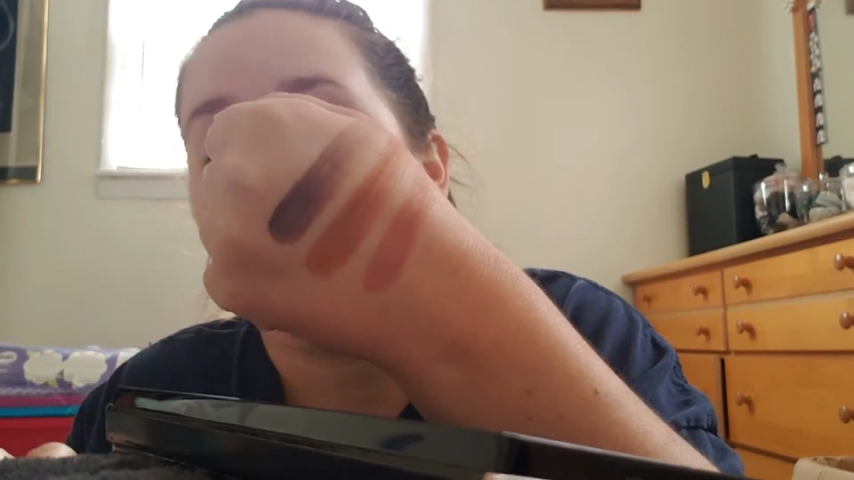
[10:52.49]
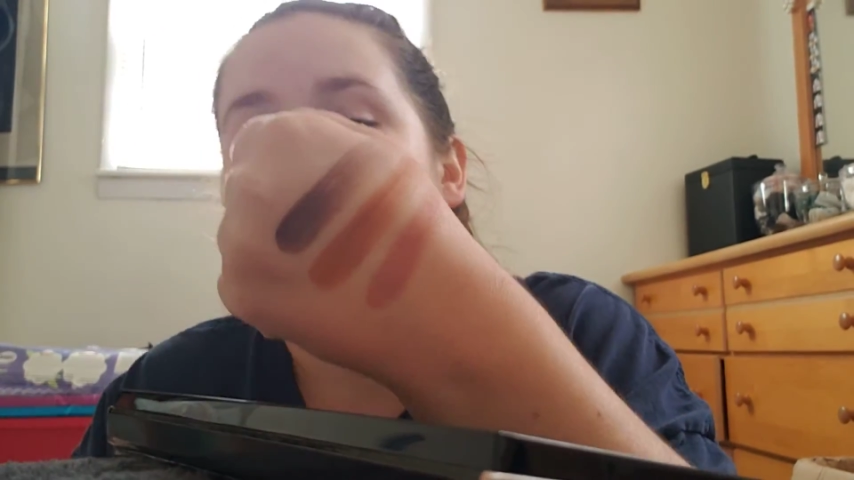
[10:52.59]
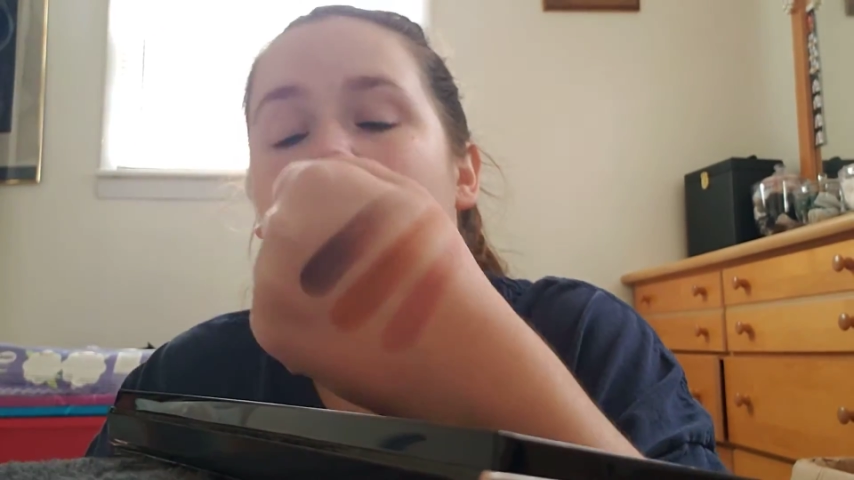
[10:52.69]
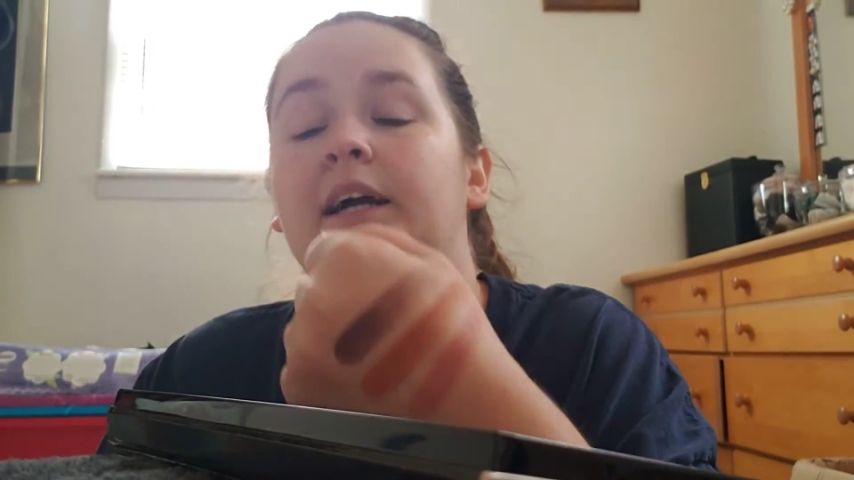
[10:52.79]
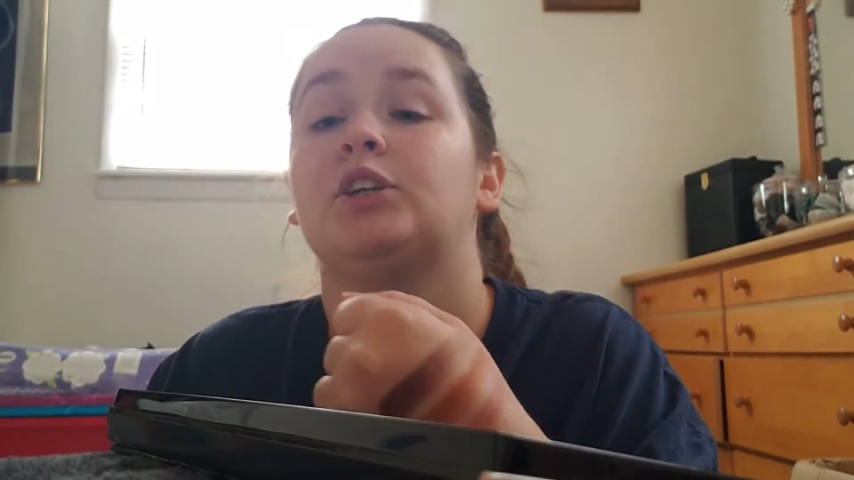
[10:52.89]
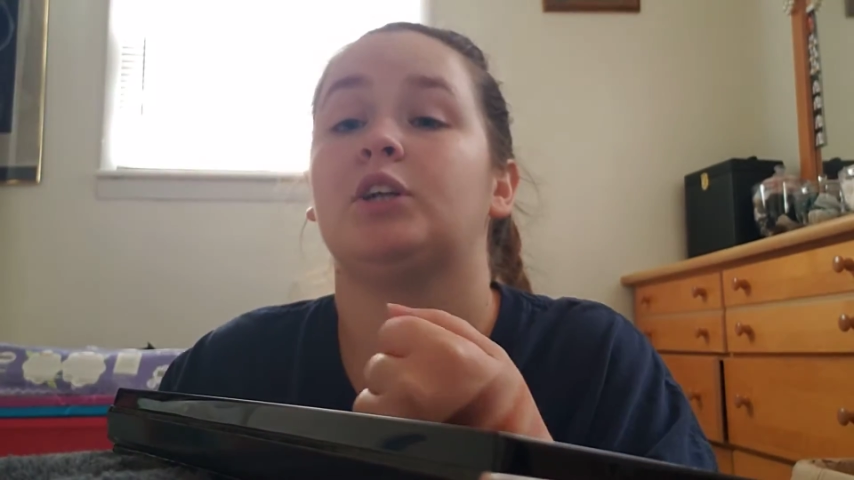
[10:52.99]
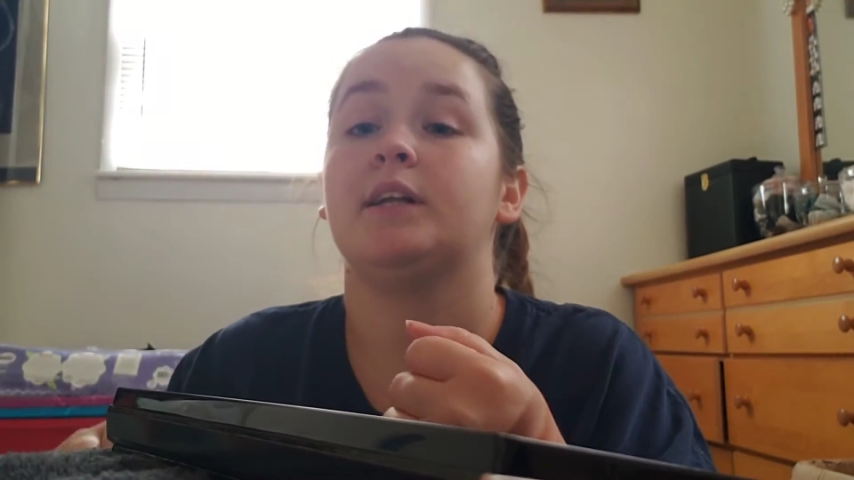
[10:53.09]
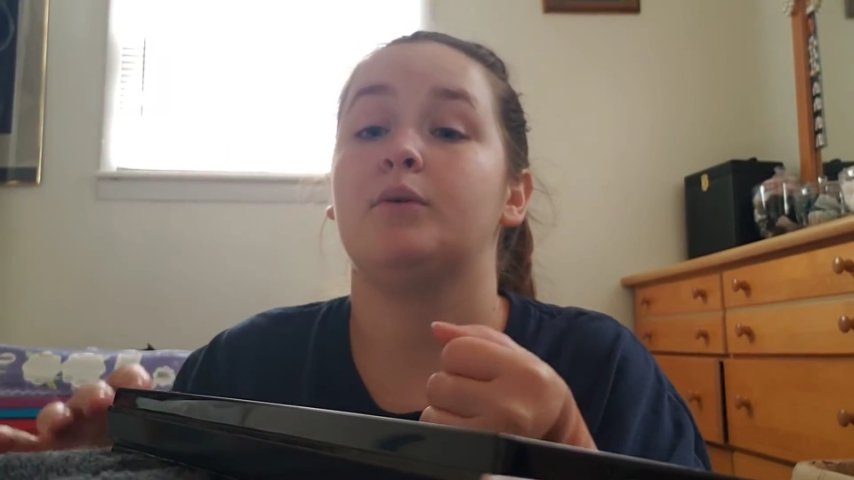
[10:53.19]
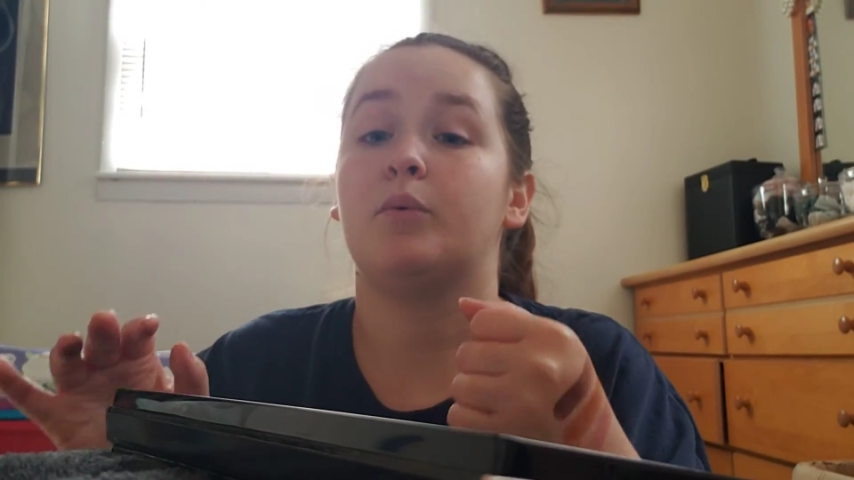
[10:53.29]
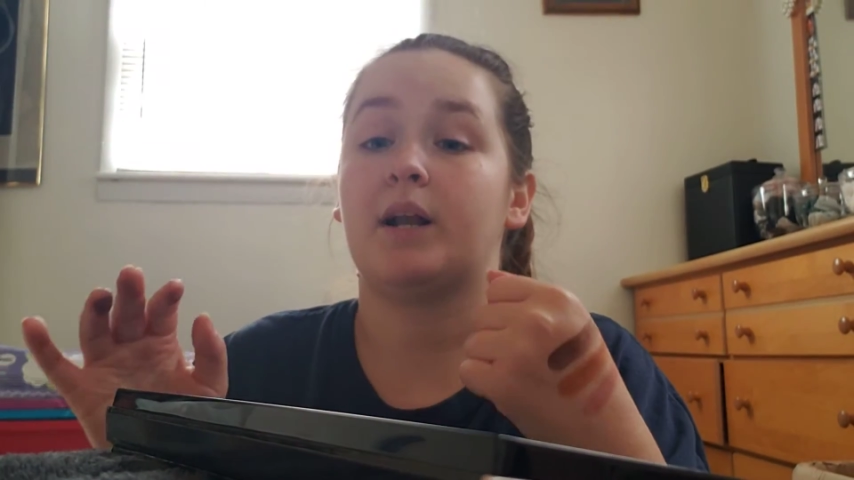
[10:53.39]
I
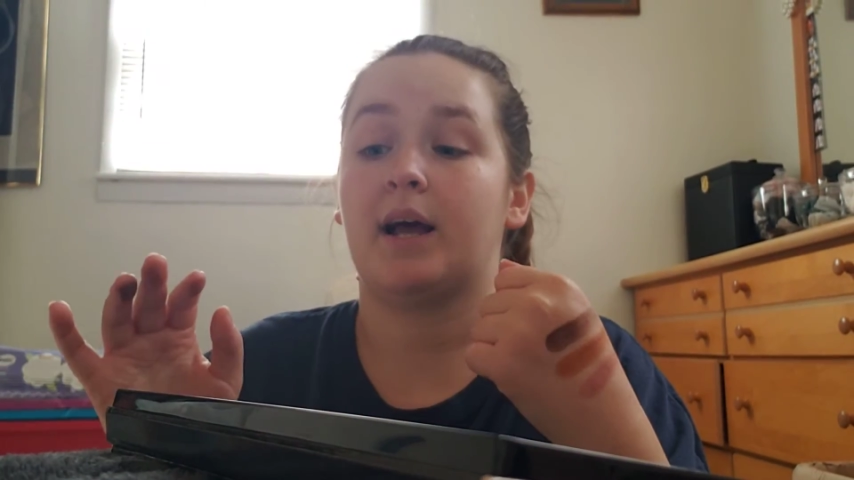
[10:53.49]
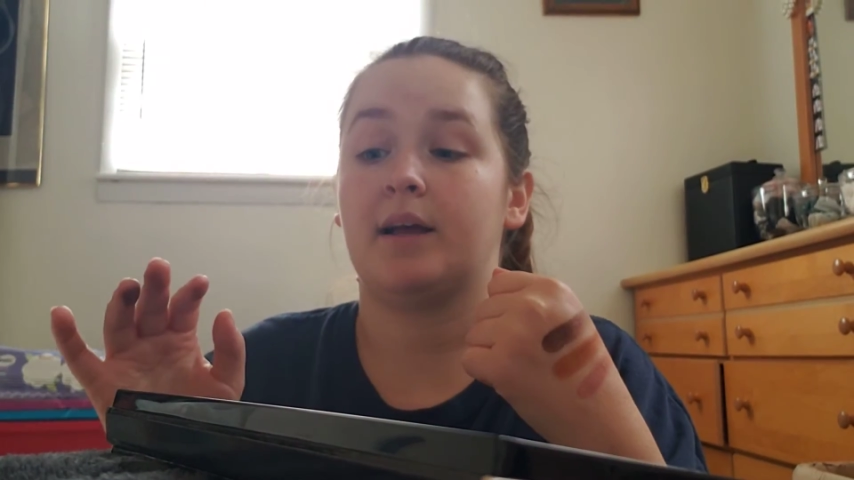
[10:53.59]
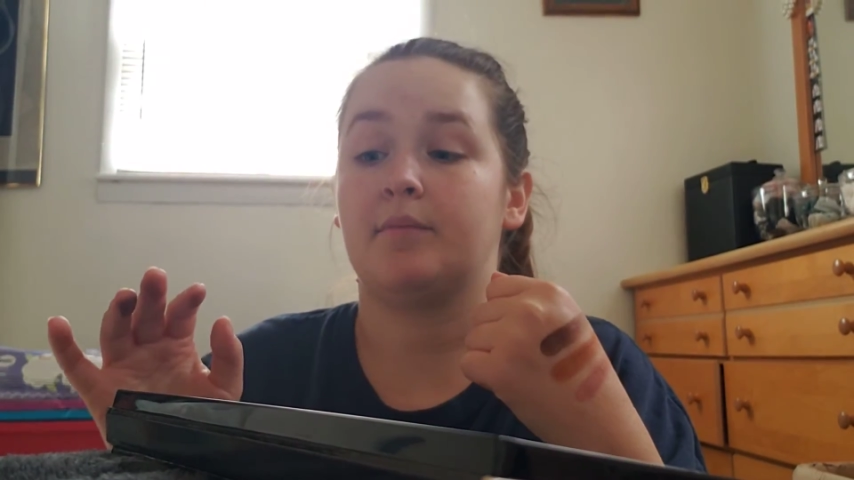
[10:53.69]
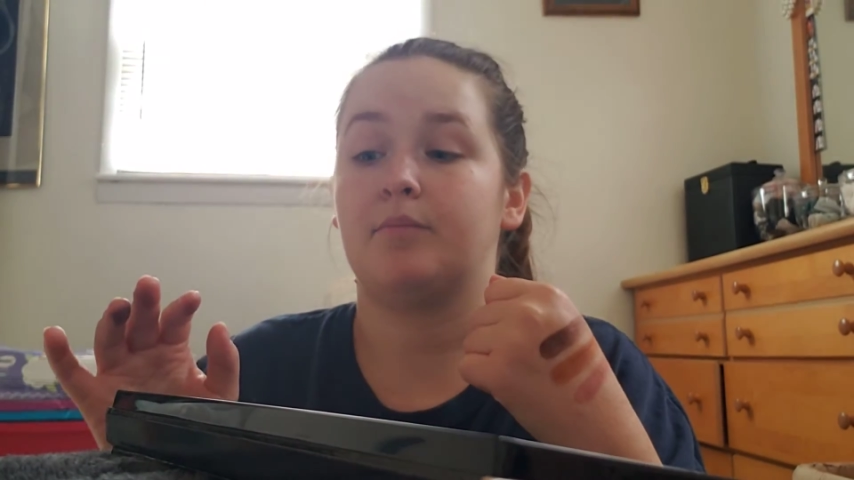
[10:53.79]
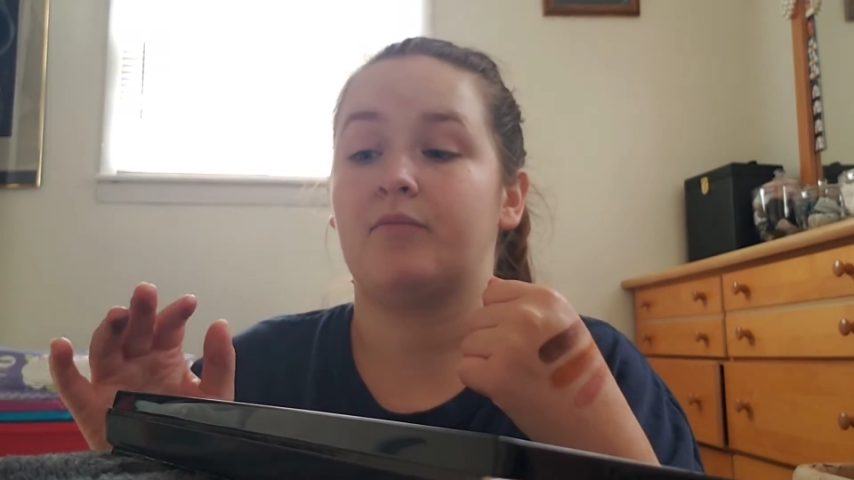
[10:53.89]
actually, when I